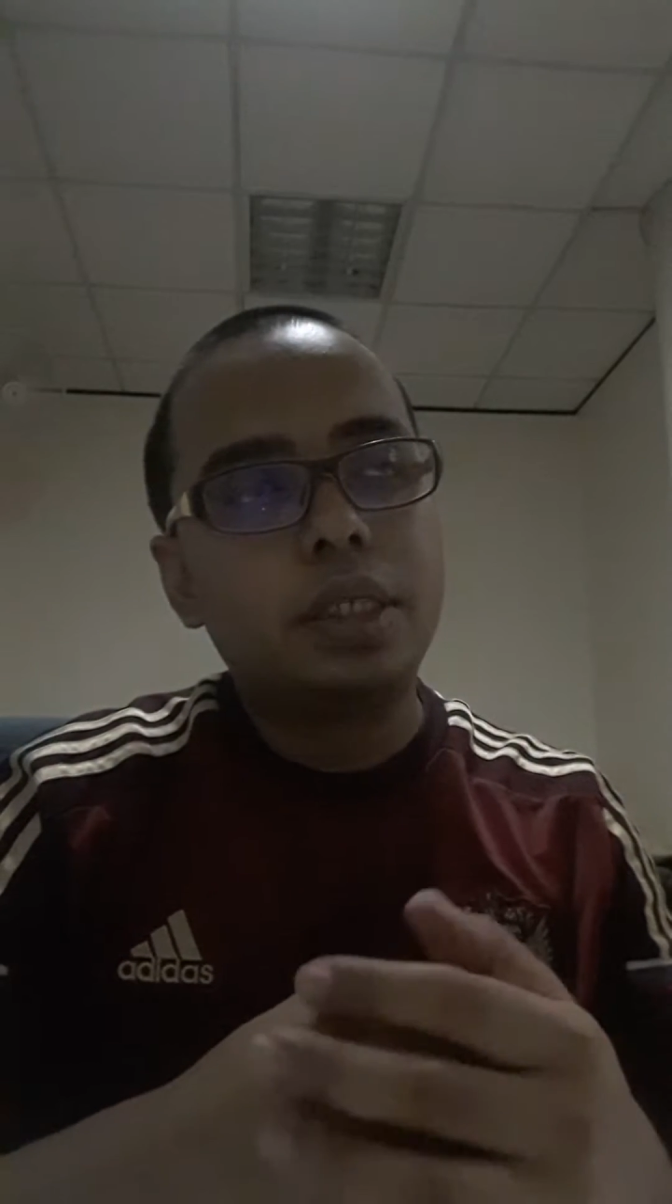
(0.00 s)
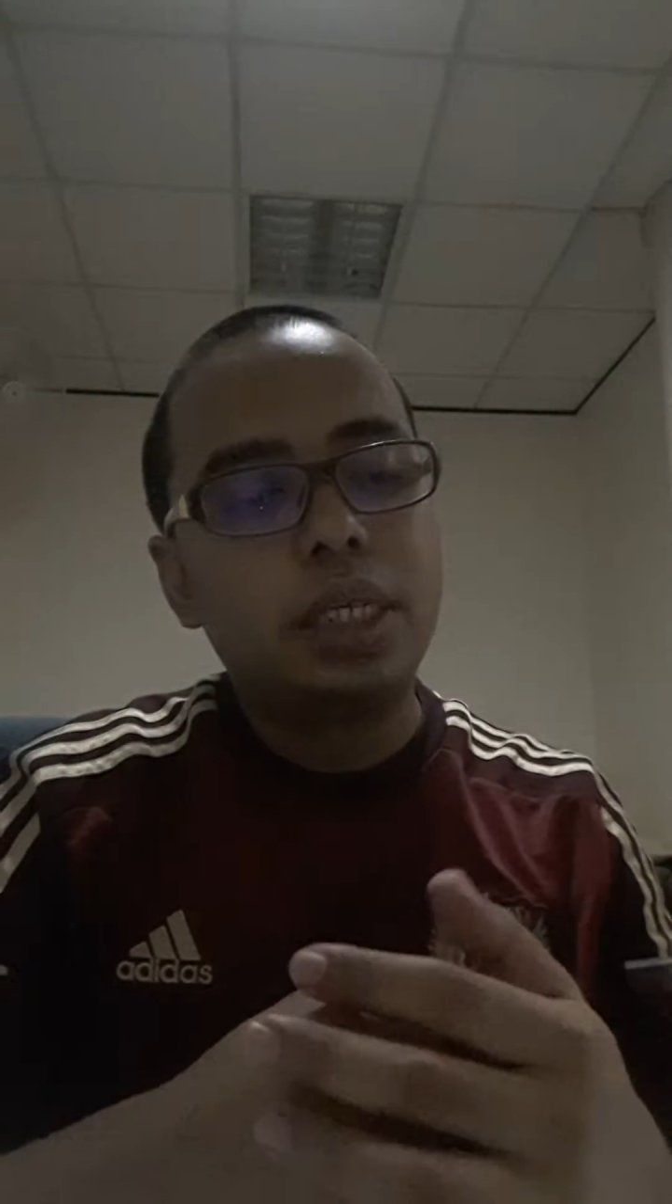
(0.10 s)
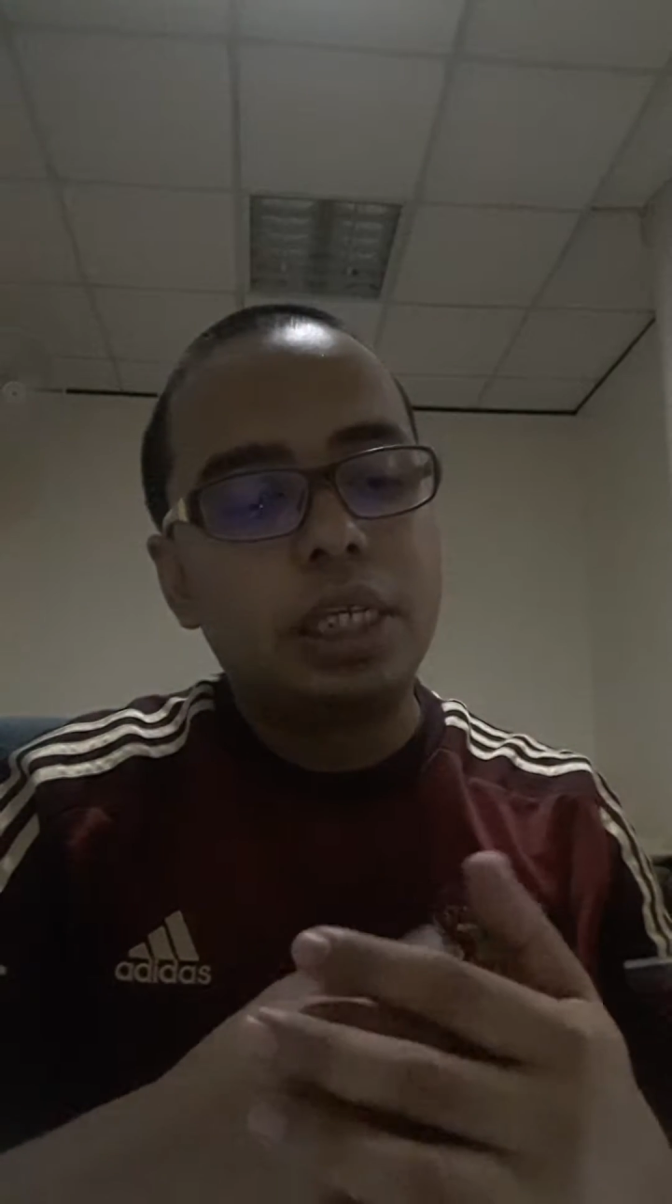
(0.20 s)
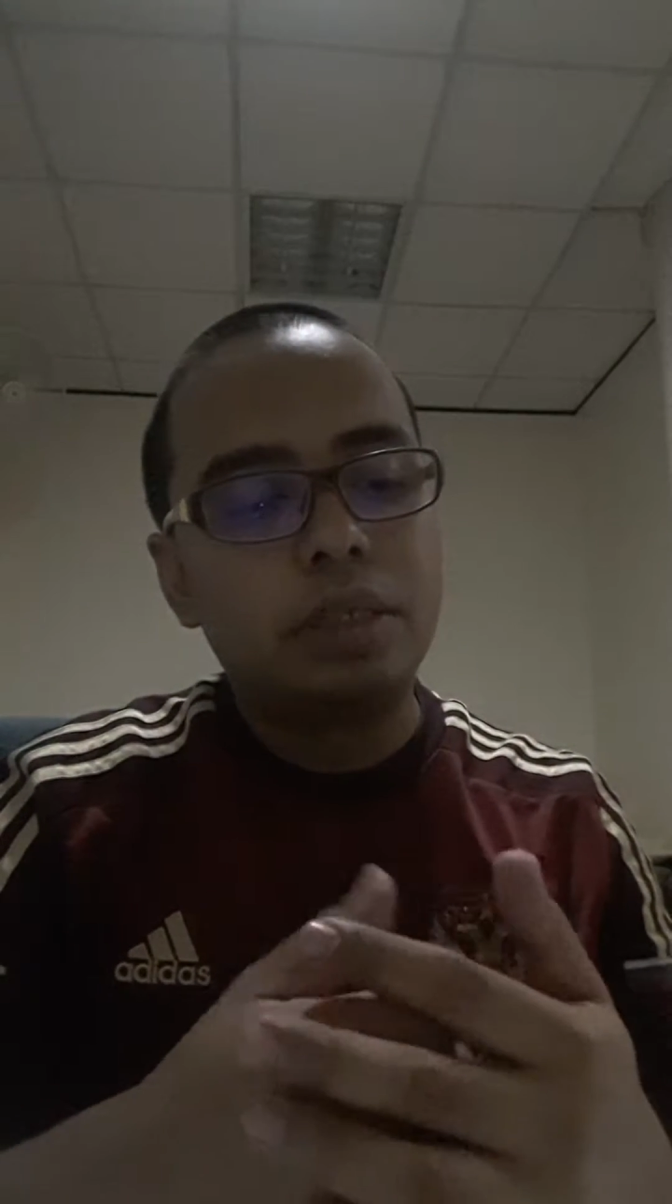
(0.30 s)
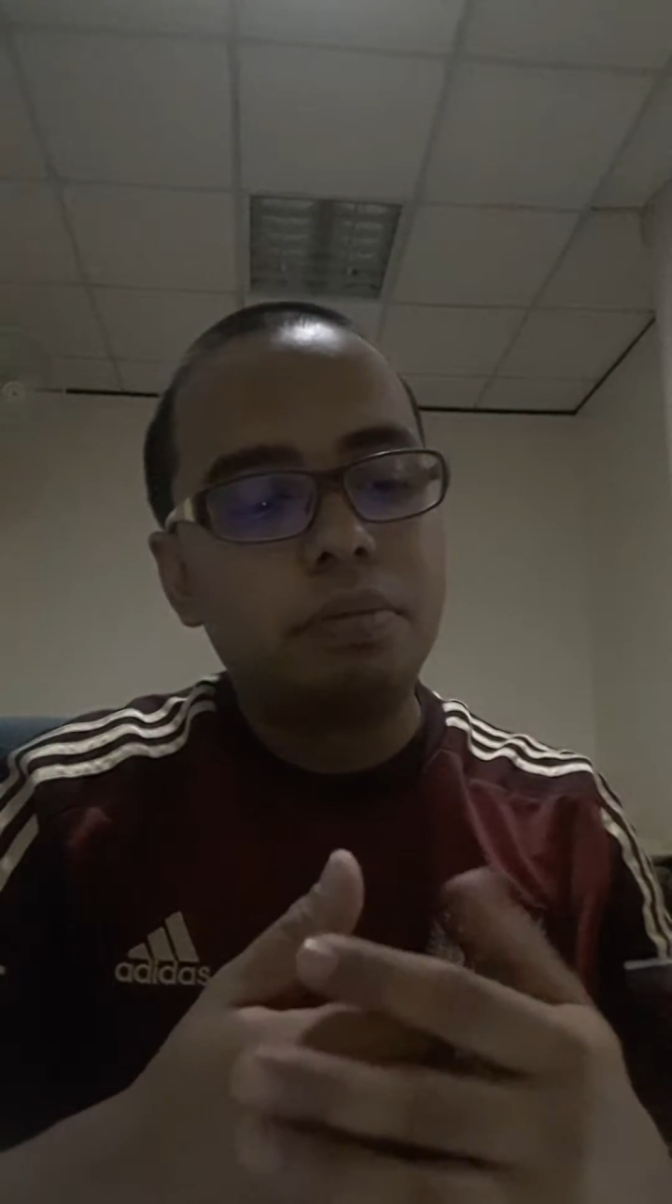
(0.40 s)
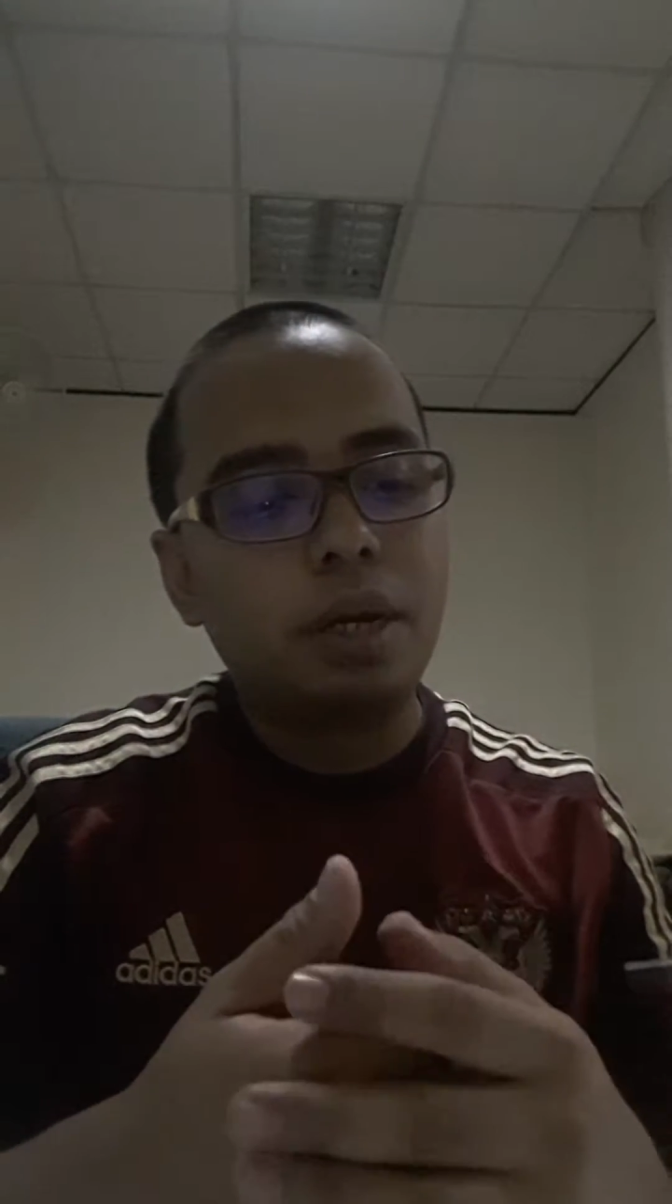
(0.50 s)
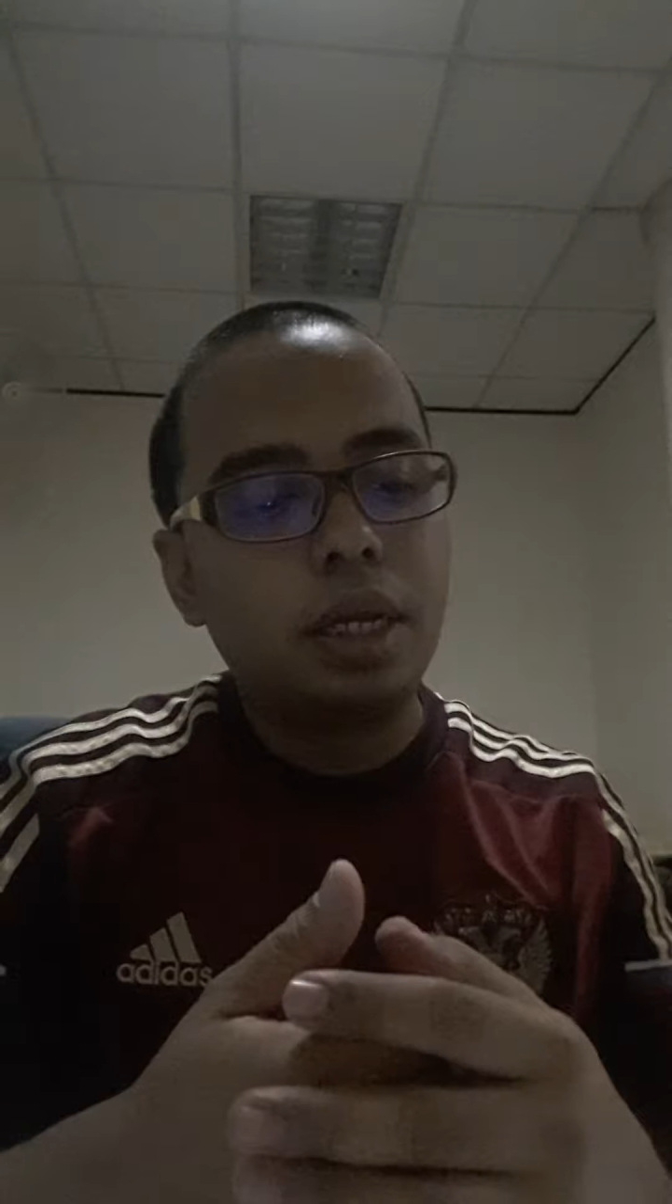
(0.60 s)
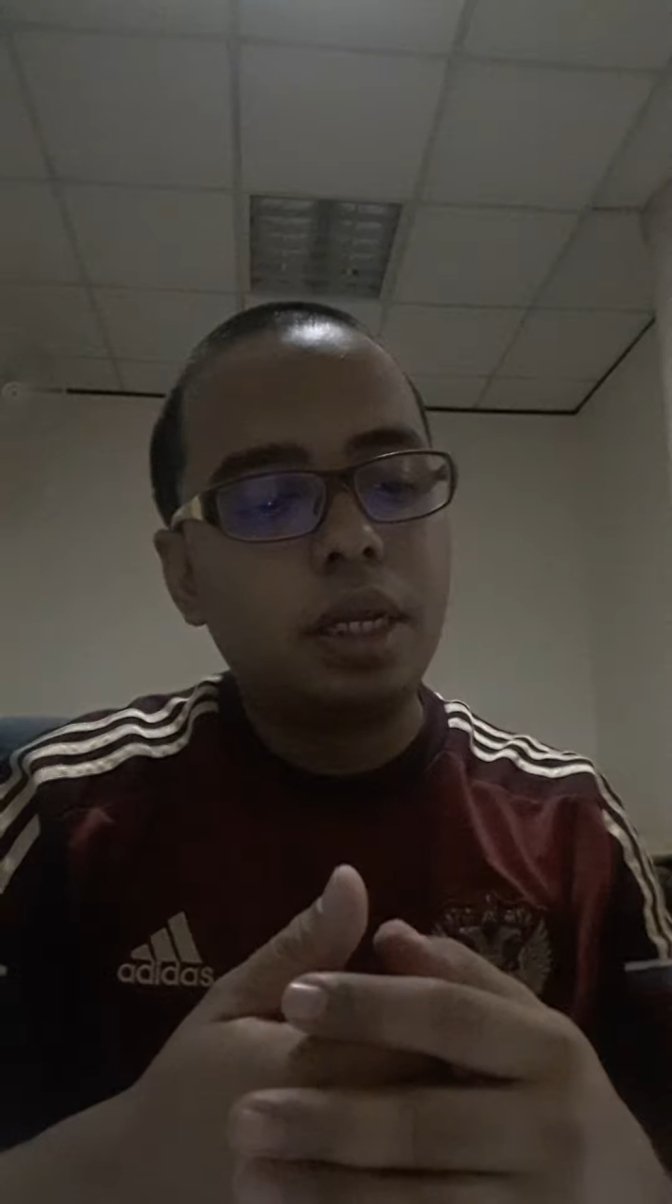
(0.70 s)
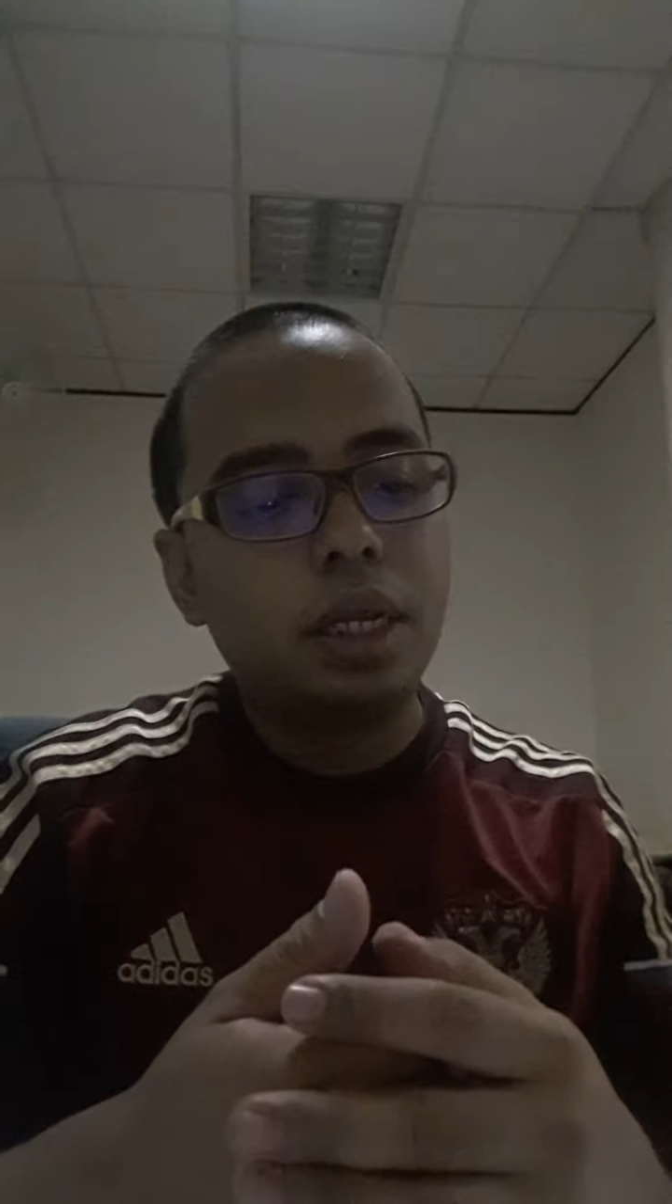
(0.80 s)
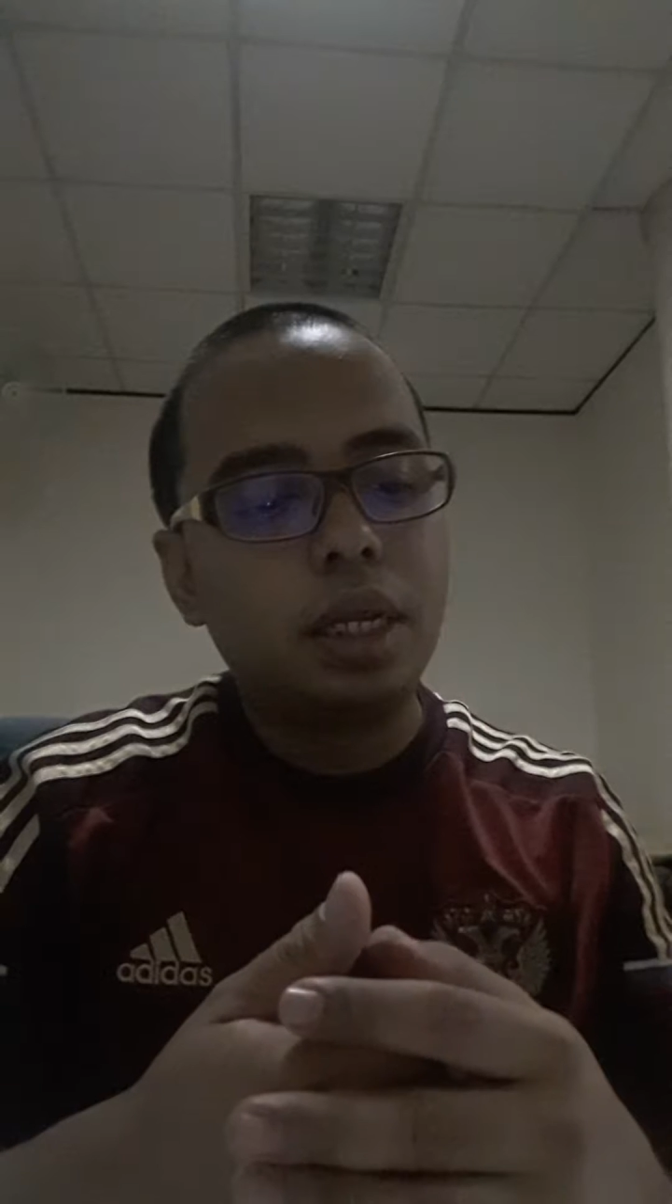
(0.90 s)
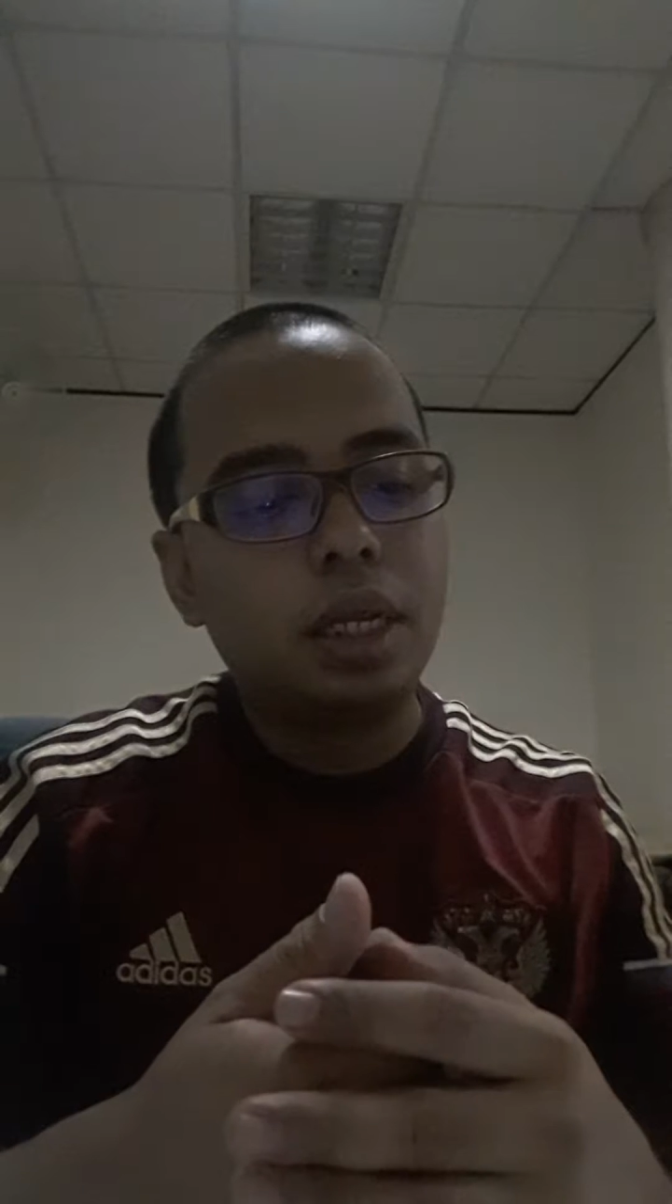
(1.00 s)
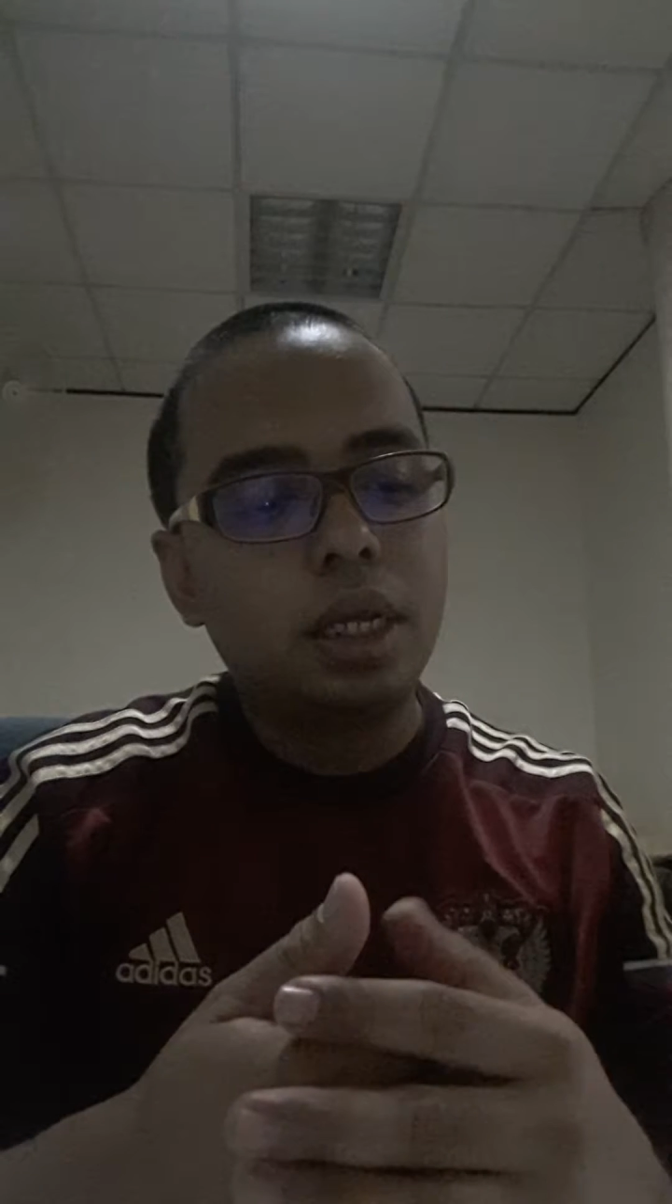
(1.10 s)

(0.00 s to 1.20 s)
6 months